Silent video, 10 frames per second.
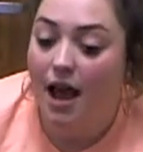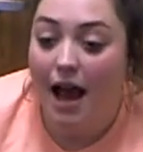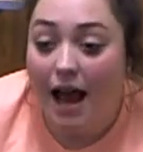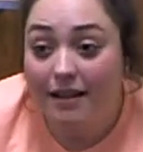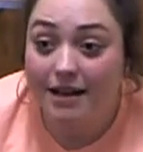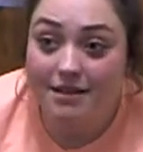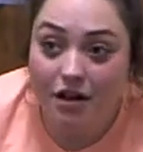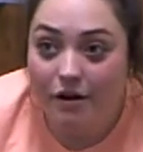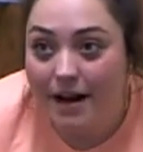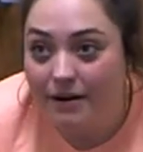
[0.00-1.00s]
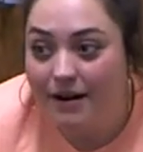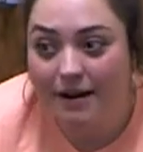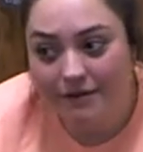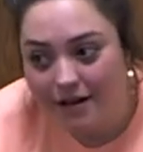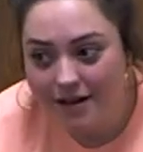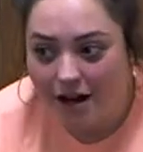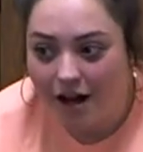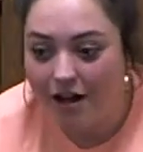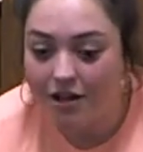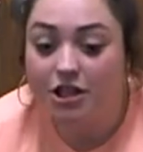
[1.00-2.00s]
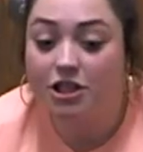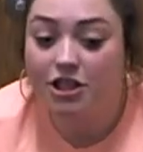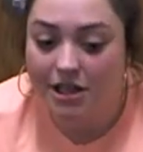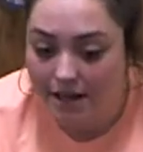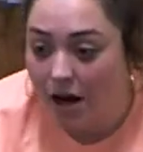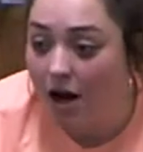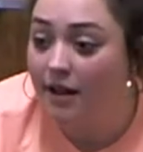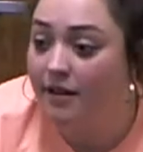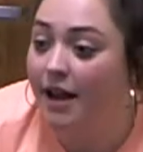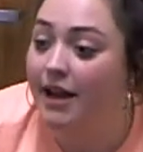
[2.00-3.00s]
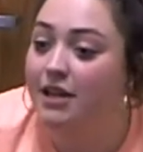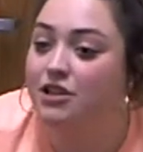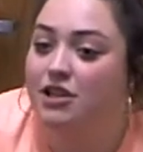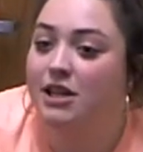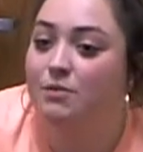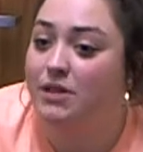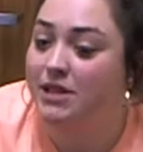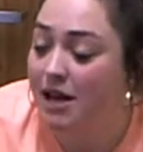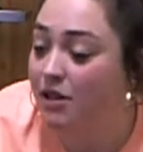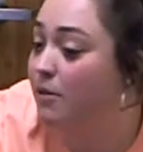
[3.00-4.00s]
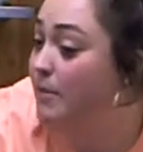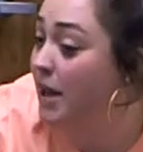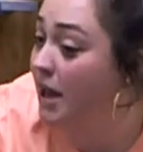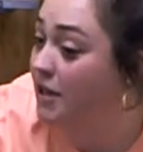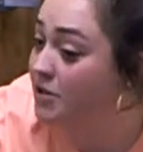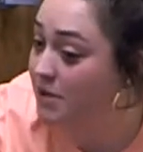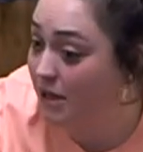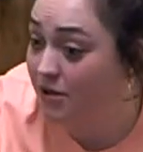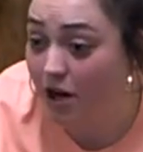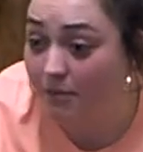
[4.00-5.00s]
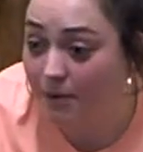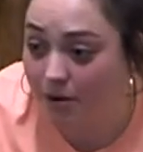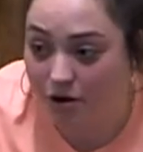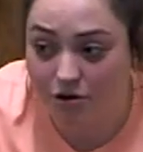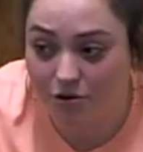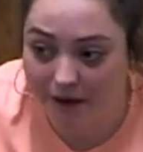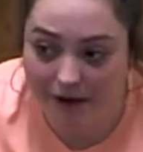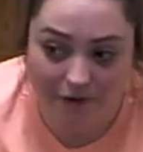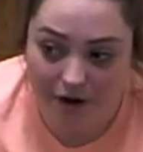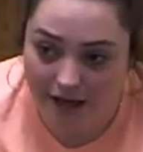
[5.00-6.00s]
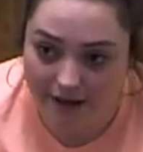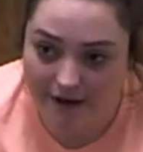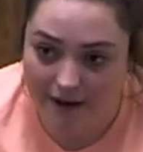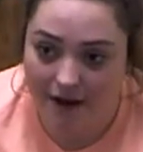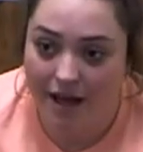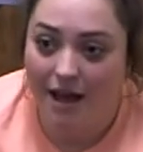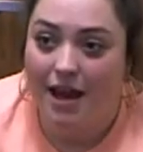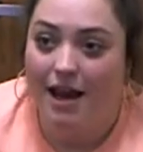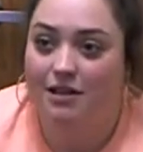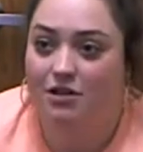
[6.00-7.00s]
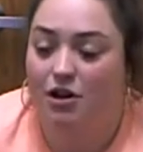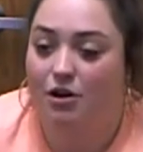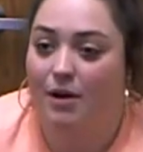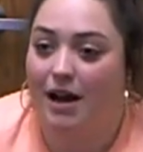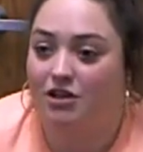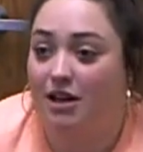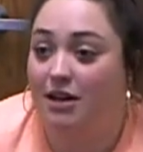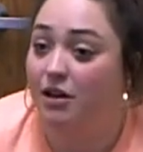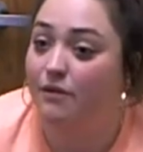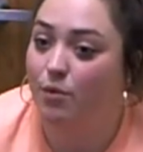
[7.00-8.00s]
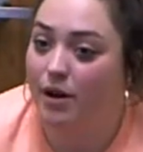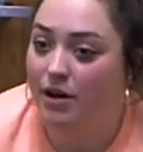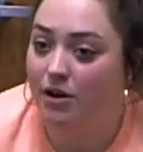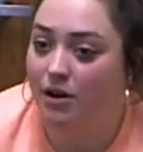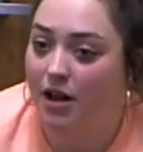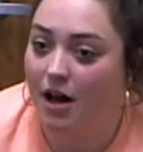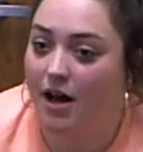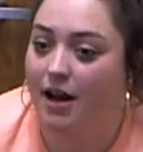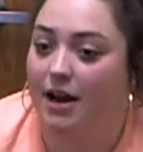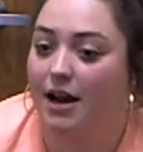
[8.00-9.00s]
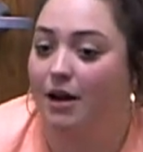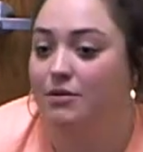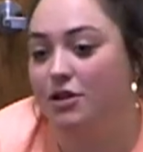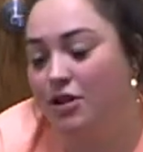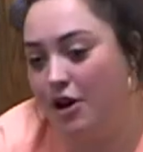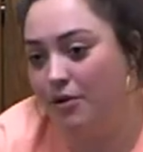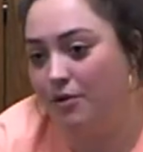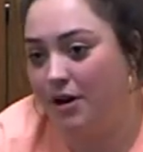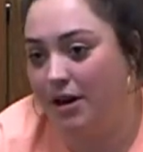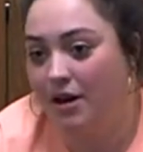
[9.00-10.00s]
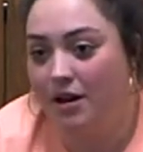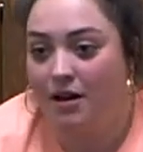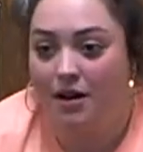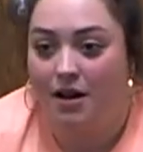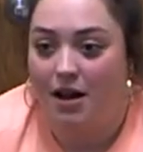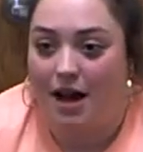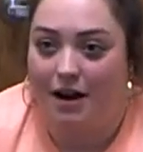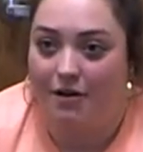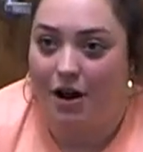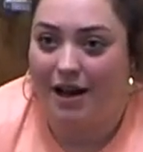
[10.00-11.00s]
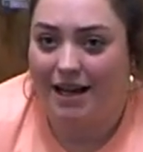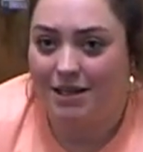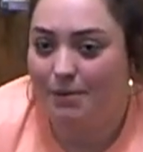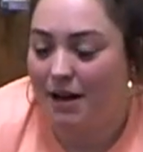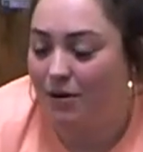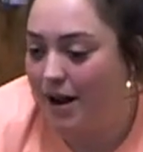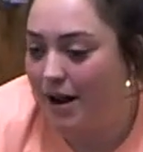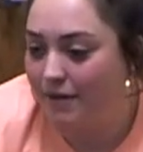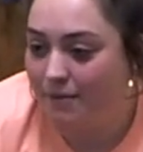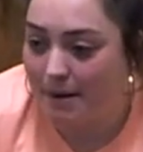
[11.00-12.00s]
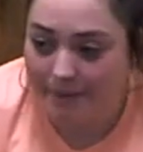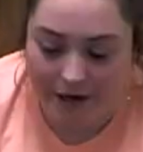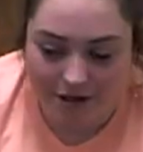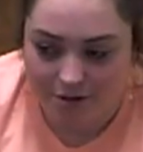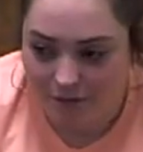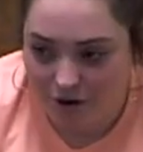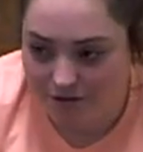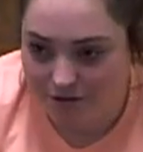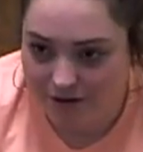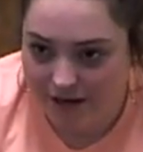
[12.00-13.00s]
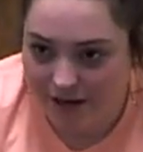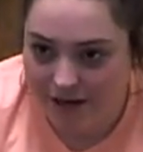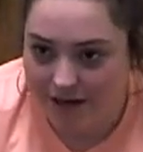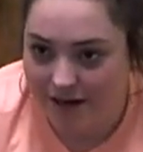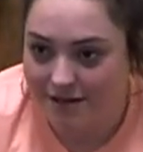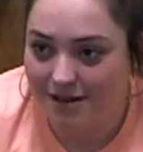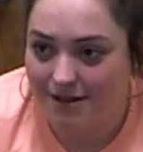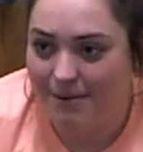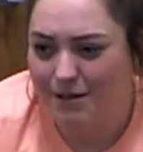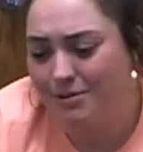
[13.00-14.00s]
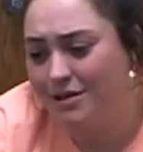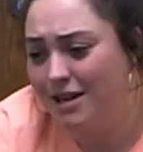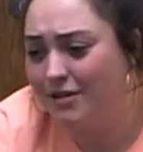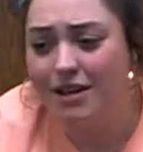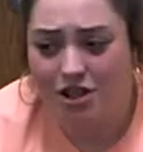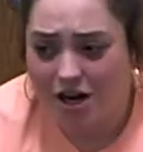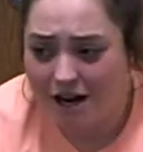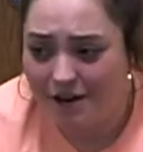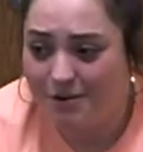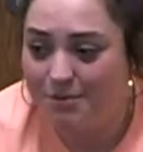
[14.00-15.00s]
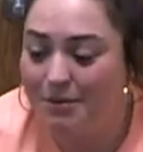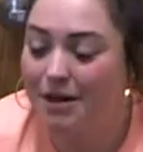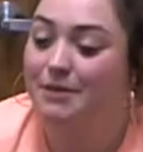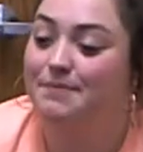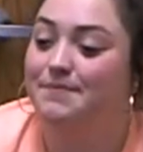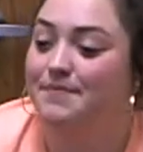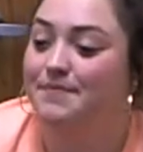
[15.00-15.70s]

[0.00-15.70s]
I like to go out and have fun in college, and she did not. Like, she would tell on me. She would tell the softball coach on me for anything. And so I tried to avoid her a lot, and I was alone. And I don't know, I guess being away from my parents before I was ready, that makes me sound like a child, but